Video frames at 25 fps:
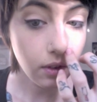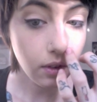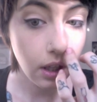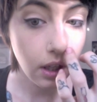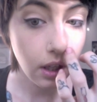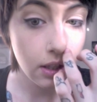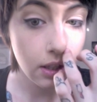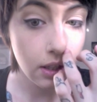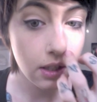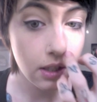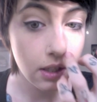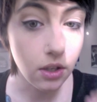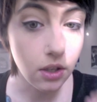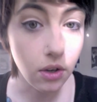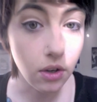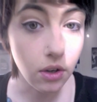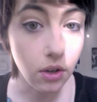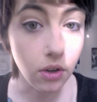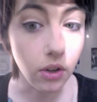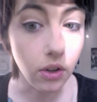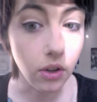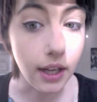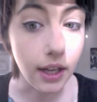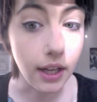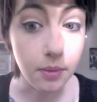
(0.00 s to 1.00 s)
And
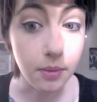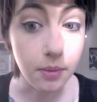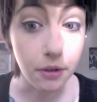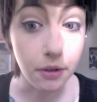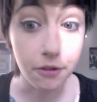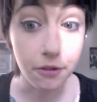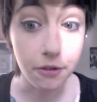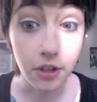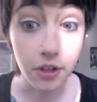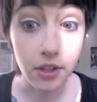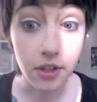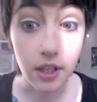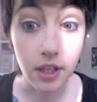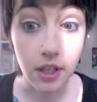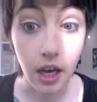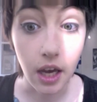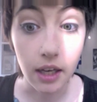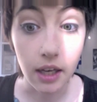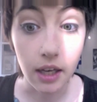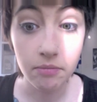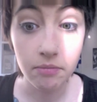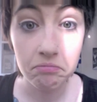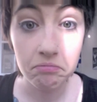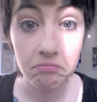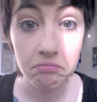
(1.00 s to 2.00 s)
so that's my first
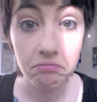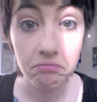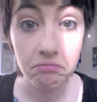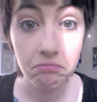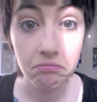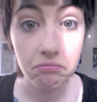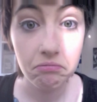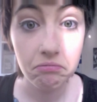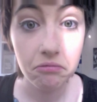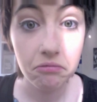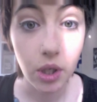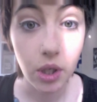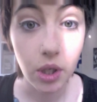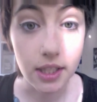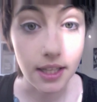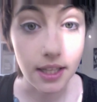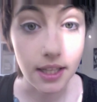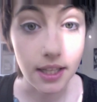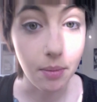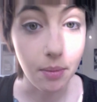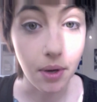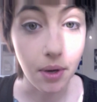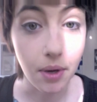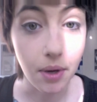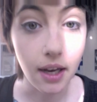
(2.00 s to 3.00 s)
line. Wasn't
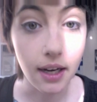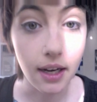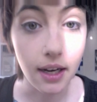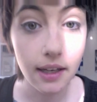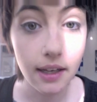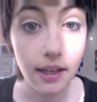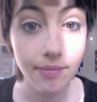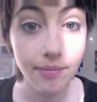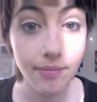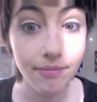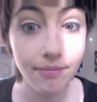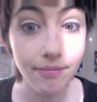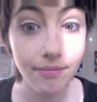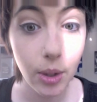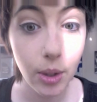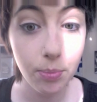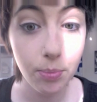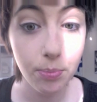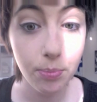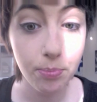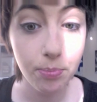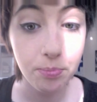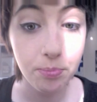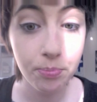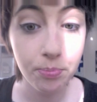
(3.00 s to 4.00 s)
that bad, eh?
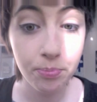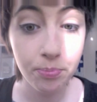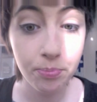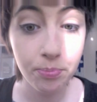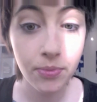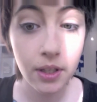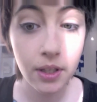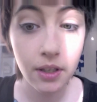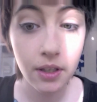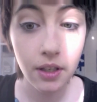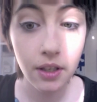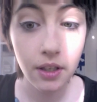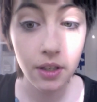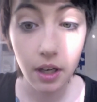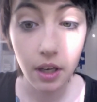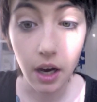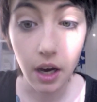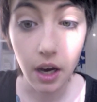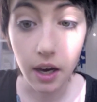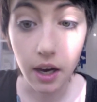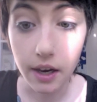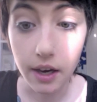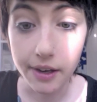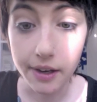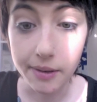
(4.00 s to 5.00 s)

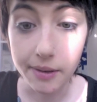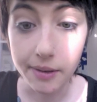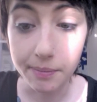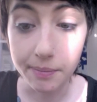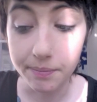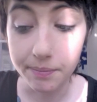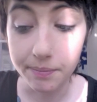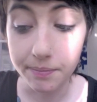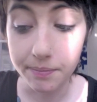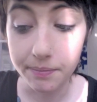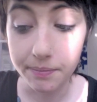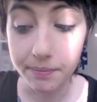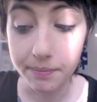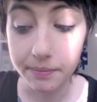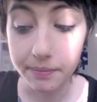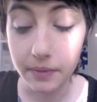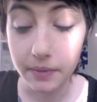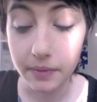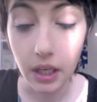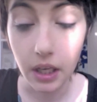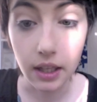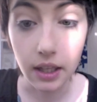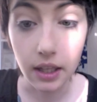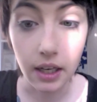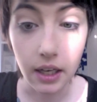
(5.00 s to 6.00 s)
And
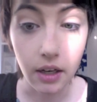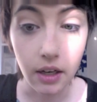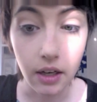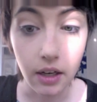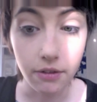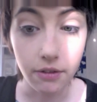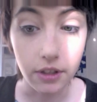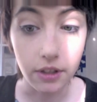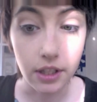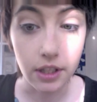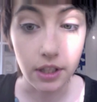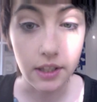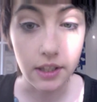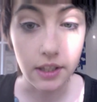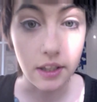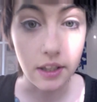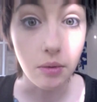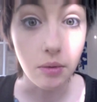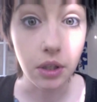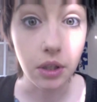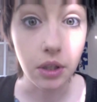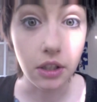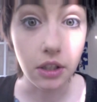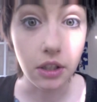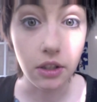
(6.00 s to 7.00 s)
then obviously
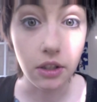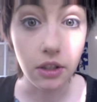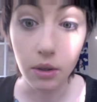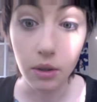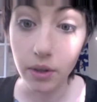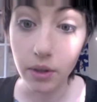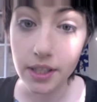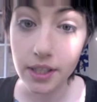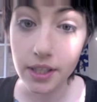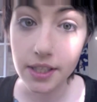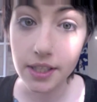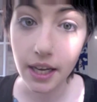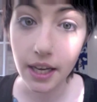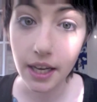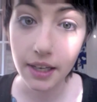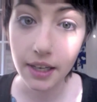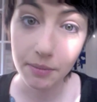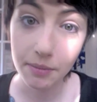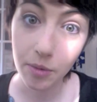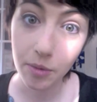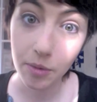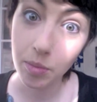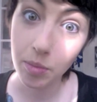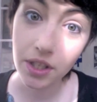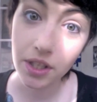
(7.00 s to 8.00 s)
what you do to one side,
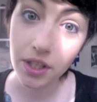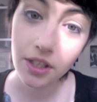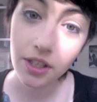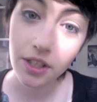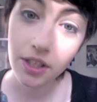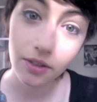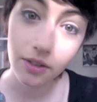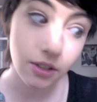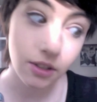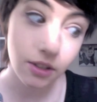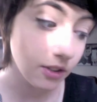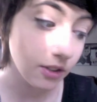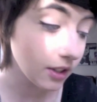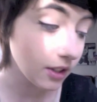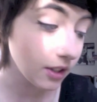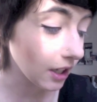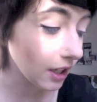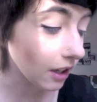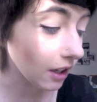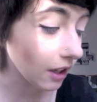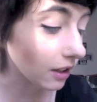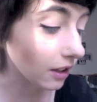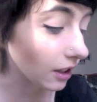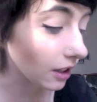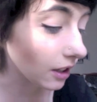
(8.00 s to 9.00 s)
you must do to the
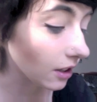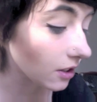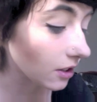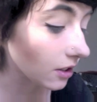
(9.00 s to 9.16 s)
other.